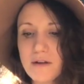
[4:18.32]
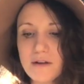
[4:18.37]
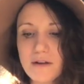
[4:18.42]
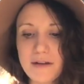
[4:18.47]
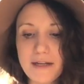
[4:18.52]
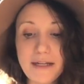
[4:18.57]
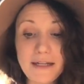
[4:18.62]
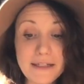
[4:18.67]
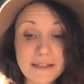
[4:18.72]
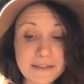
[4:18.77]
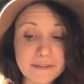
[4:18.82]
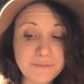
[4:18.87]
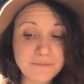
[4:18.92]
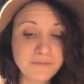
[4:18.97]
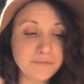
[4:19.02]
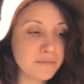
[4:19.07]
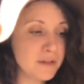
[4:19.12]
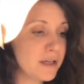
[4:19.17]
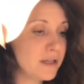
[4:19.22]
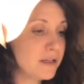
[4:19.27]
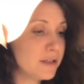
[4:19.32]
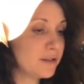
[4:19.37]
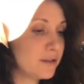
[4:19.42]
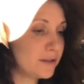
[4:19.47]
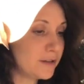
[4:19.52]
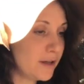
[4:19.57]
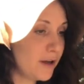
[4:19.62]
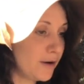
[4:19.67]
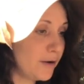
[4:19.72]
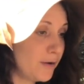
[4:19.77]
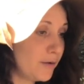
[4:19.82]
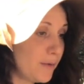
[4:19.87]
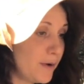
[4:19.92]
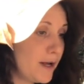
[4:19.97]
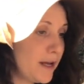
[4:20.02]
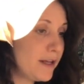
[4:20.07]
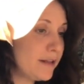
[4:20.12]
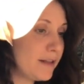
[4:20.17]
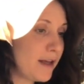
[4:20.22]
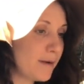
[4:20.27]
And so
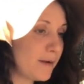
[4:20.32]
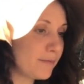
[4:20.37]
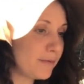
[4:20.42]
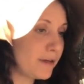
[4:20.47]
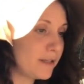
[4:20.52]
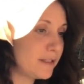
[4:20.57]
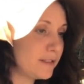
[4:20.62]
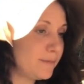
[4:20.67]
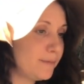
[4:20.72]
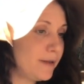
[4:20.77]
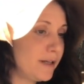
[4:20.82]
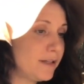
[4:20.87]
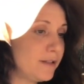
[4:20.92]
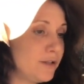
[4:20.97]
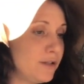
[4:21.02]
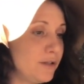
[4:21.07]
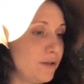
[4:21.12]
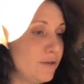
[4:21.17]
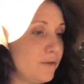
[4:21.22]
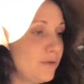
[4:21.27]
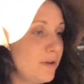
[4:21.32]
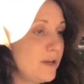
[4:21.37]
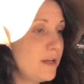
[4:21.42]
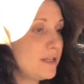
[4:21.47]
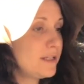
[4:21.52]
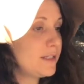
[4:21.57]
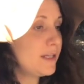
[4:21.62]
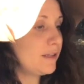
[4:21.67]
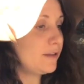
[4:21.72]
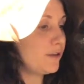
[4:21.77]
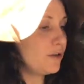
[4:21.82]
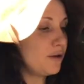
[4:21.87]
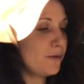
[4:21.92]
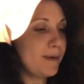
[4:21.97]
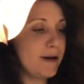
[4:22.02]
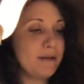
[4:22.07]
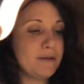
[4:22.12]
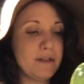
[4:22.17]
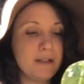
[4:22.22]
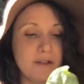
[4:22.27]
that brings me to telling you
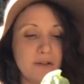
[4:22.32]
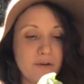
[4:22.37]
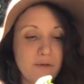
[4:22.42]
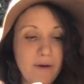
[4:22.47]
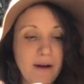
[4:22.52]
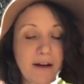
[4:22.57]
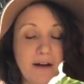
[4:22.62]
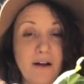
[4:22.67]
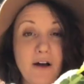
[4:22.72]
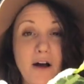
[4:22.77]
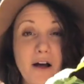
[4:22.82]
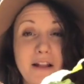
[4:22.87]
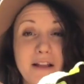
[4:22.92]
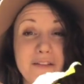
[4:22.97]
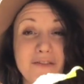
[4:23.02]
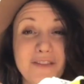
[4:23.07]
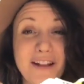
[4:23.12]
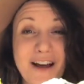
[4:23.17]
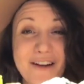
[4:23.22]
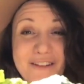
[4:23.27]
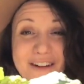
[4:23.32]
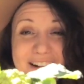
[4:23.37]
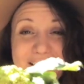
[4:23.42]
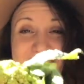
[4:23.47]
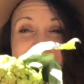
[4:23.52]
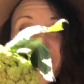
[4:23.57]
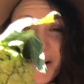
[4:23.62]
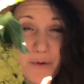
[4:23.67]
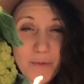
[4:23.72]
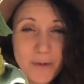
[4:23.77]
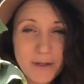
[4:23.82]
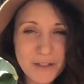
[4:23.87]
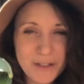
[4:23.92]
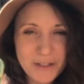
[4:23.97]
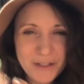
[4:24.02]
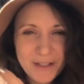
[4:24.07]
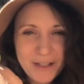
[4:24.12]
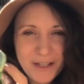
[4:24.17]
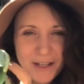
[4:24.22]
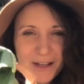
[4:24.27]
about this green cauliflower, which
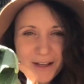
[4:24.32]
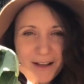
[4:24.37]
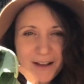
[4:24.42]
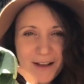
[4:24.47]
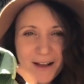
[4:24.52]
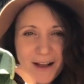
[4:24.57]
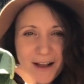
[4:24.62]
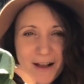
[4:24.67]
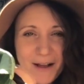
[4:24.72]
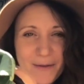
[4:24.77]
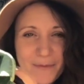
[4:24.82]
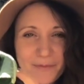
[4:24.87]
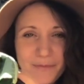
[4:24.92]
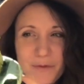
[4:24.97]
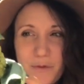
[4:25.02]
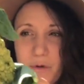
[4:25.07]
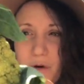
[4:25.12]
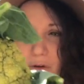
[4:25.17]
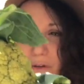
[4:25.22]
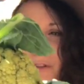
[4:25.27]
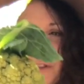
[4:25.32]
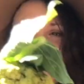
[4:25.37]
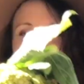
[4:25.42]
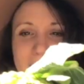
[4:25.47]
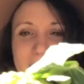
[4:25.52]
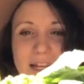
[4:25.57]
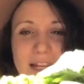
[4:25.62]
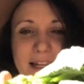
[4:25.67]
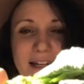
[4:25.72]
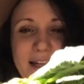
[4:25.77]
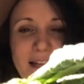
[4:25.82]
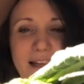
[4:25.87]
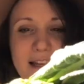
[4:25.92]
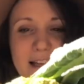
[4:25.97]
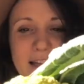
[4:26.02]
we're also getting.